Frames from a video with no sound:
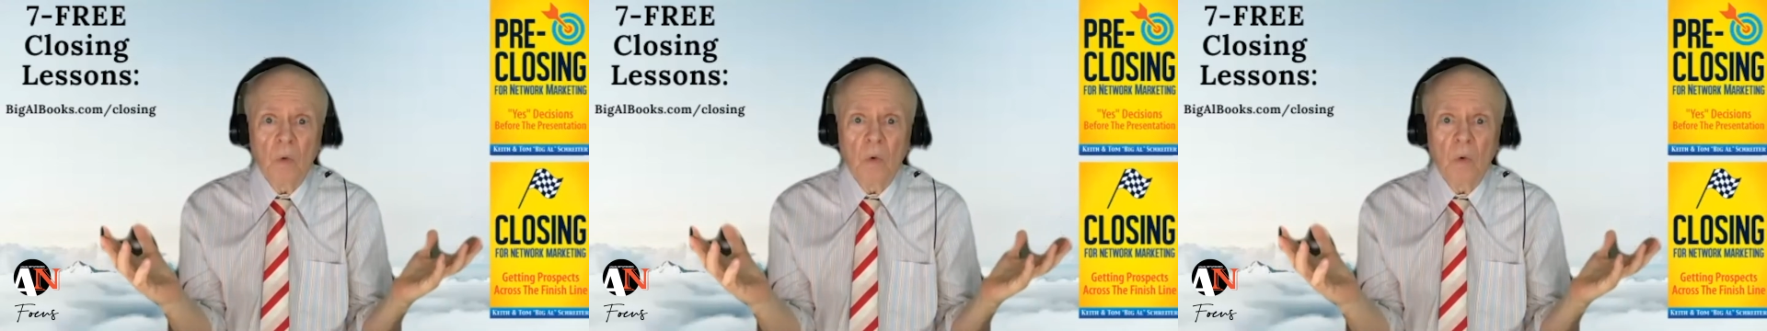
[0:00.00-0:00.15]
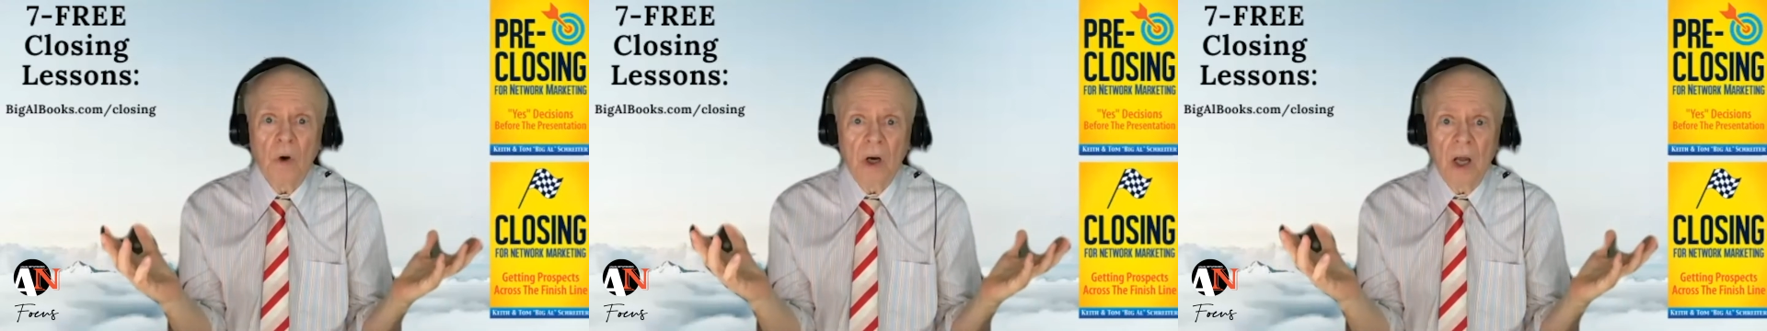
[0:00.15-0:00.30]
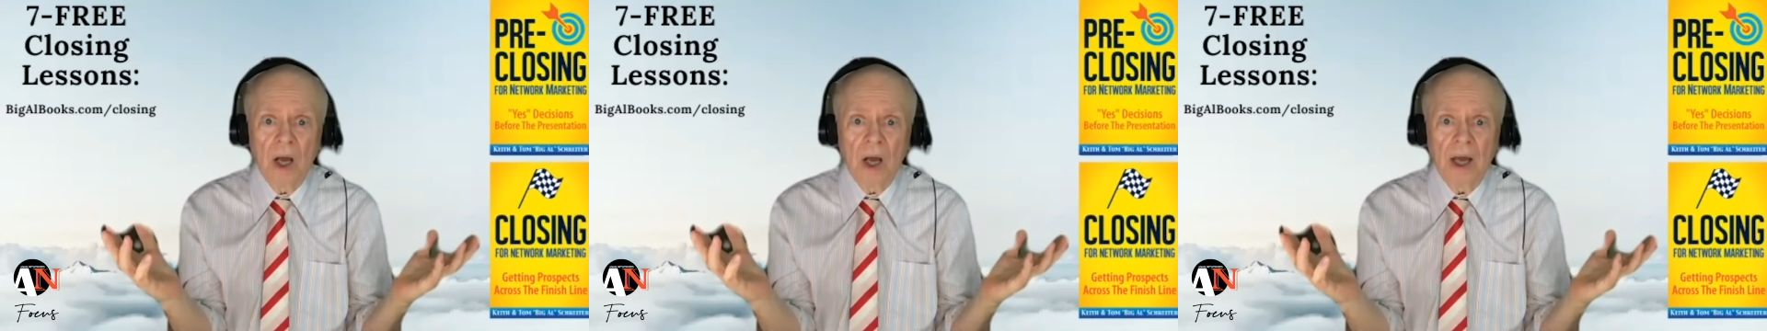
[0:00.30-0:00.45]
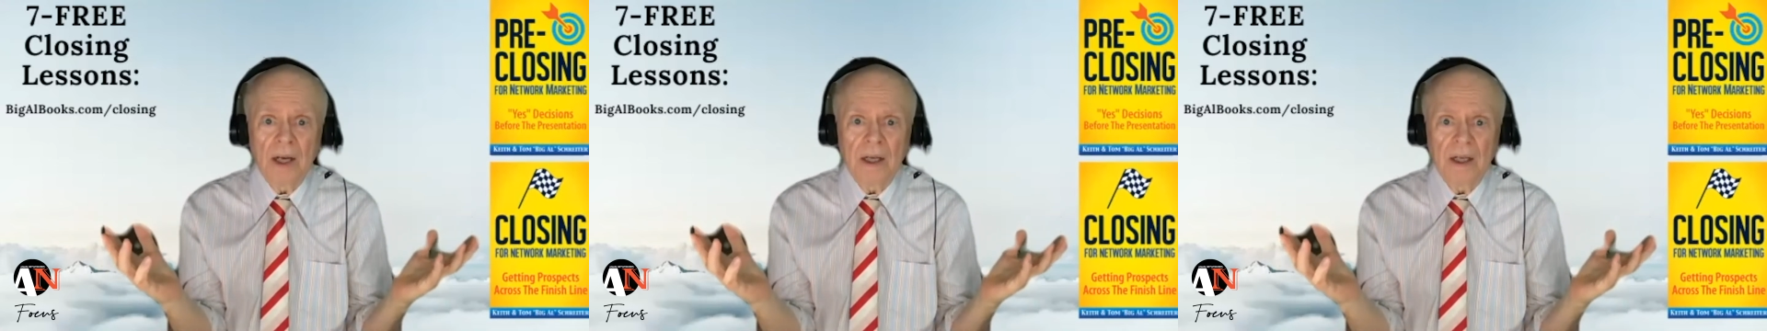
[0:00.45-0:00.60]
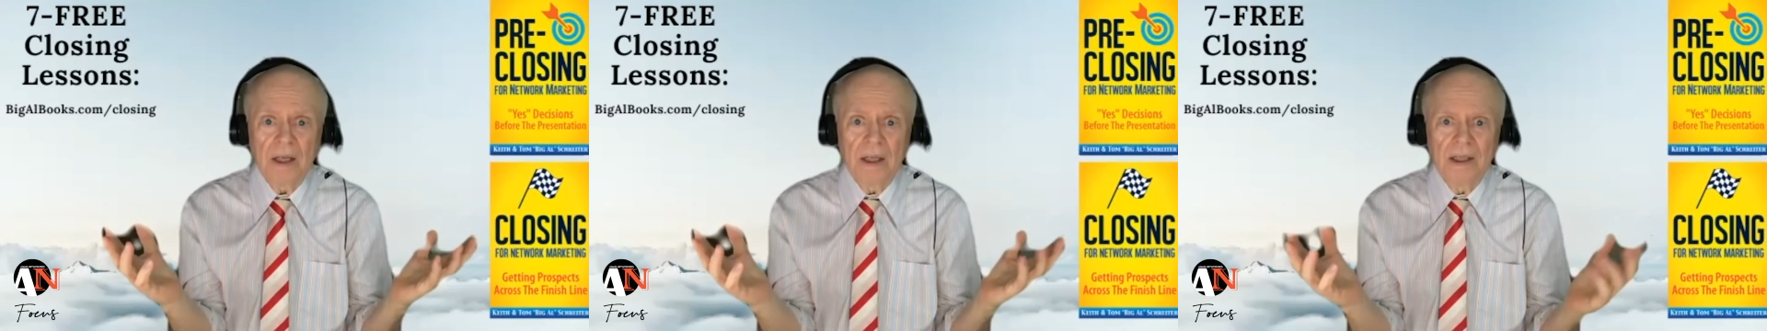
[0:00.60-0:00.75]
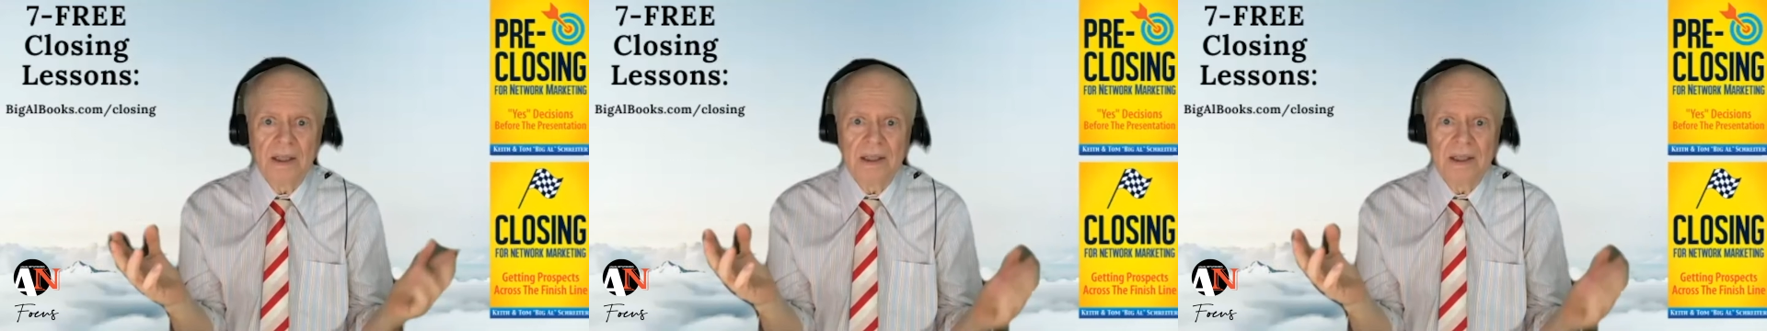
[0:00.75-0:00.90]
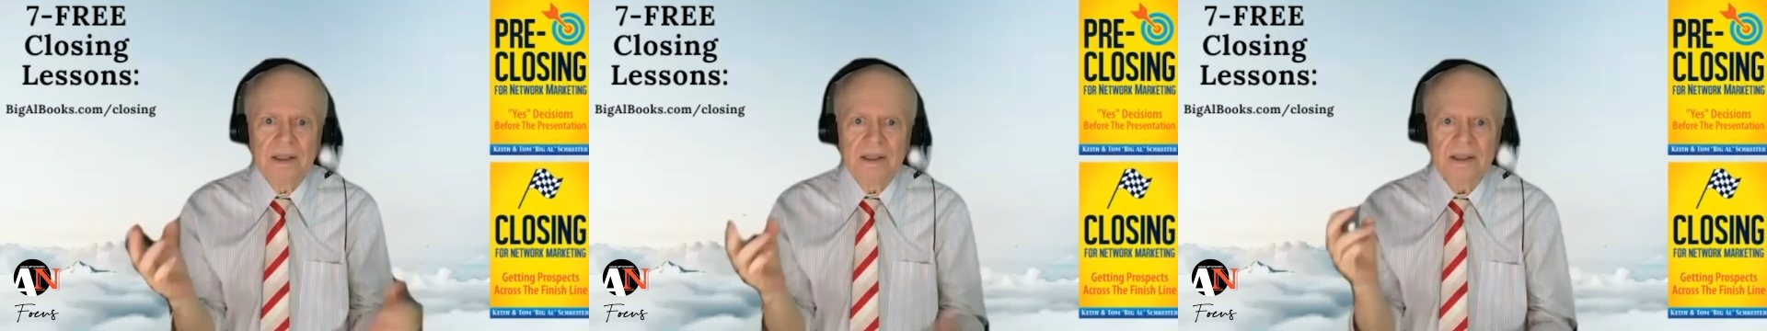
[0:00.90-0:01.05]
or not.
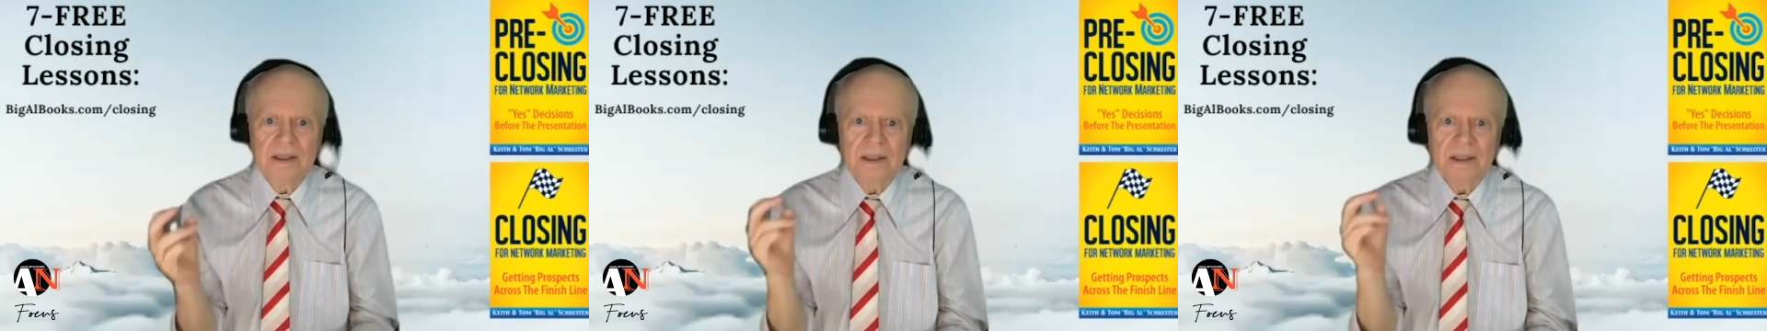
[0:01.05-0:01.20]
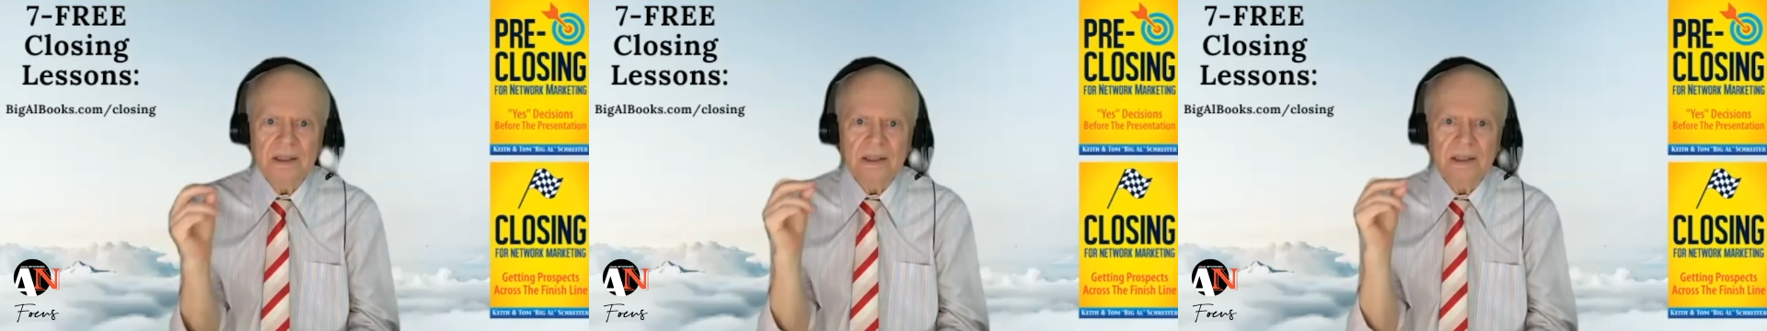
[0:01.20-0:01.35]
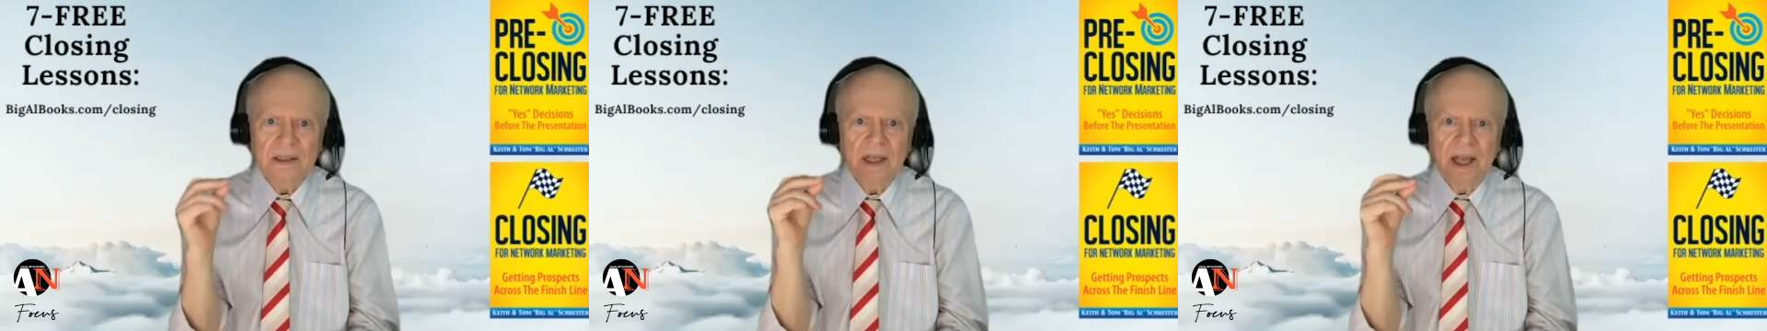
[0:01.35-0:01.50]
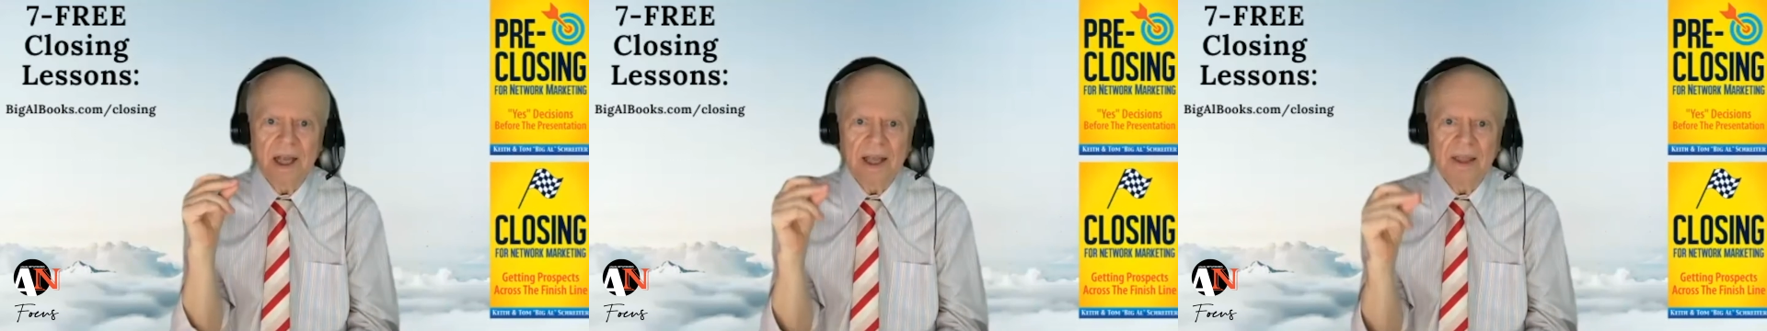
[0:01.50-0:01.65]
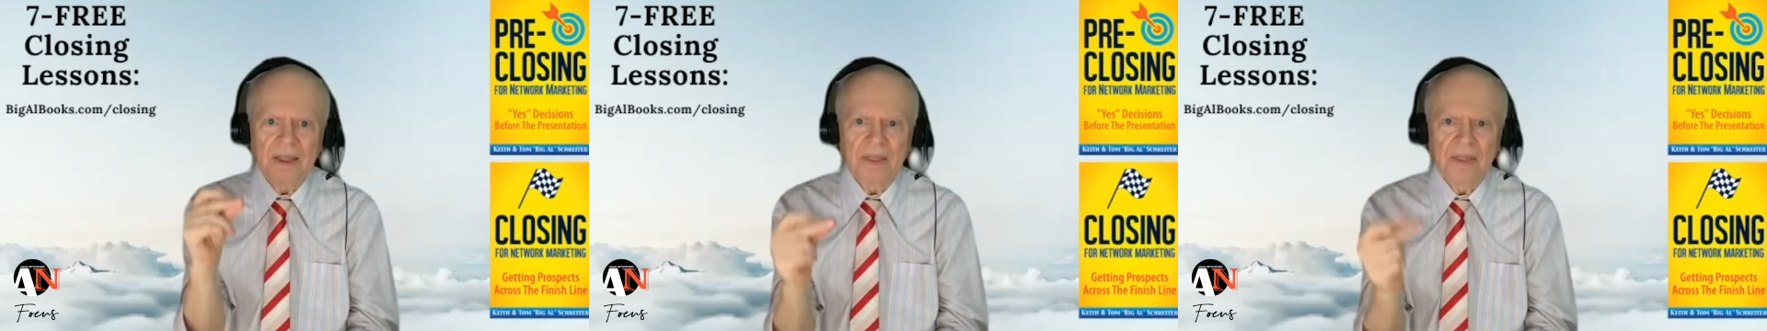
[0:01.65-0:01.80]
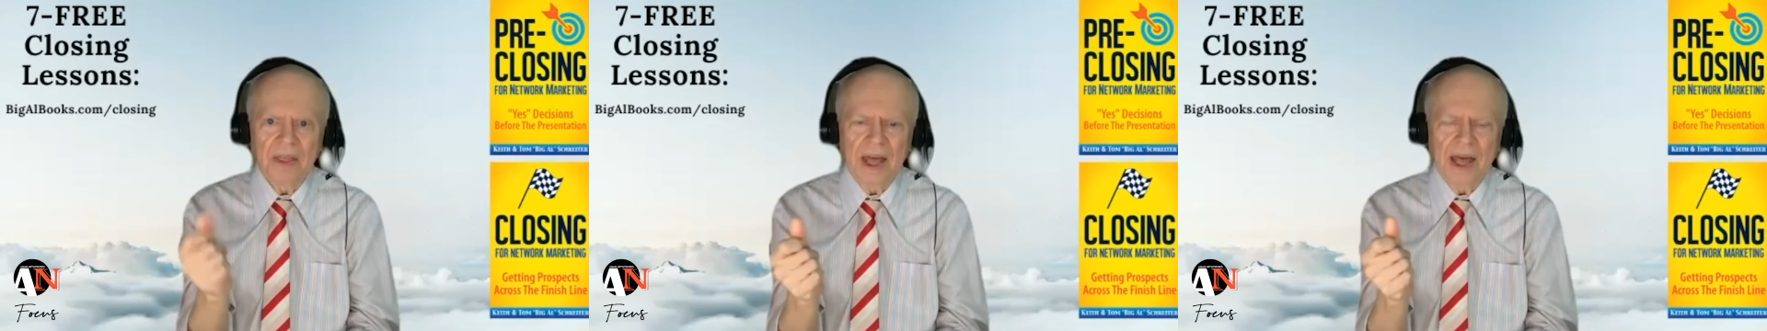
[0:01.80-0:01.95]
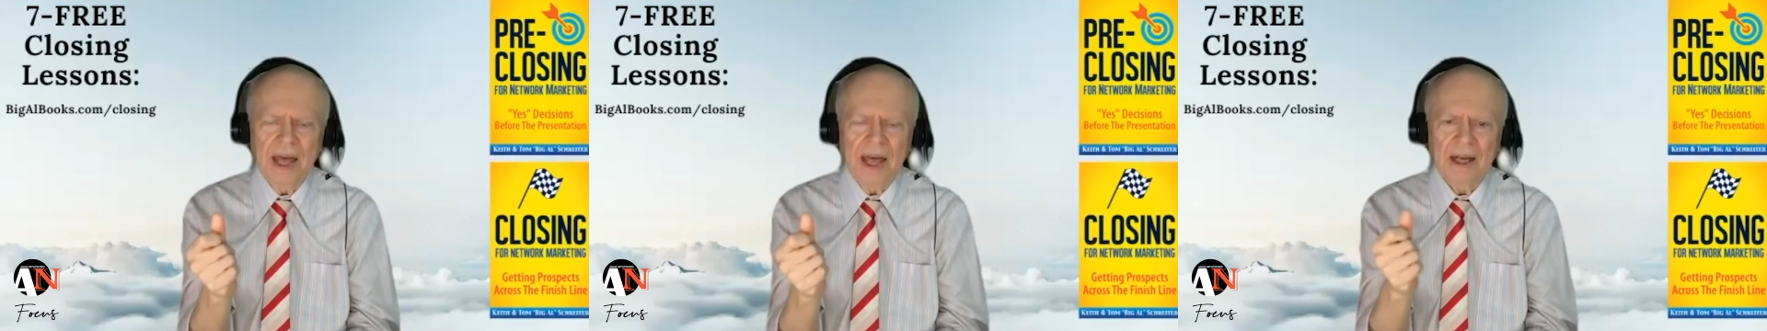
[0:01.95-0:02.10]
Just like
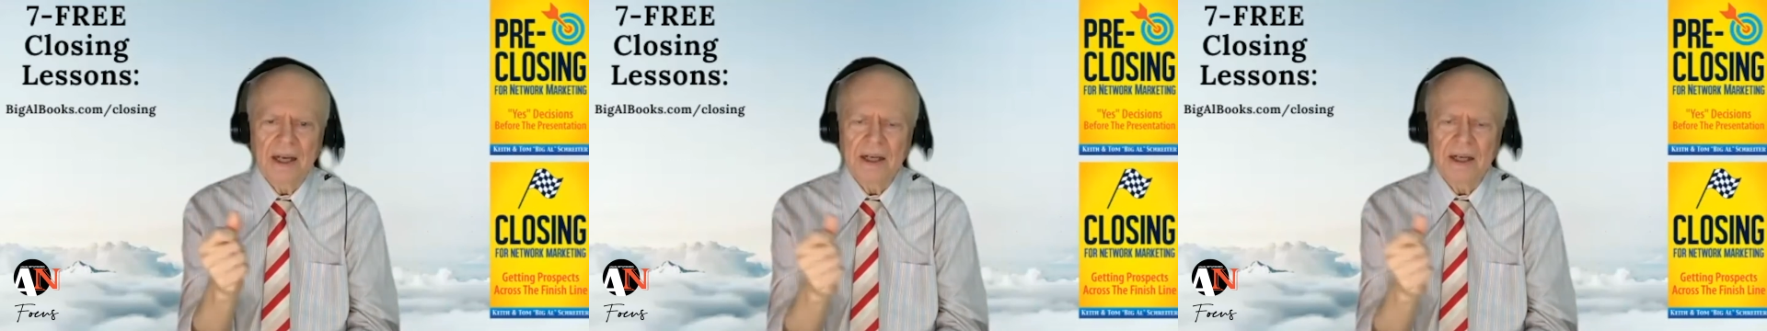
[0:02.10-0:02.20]
that.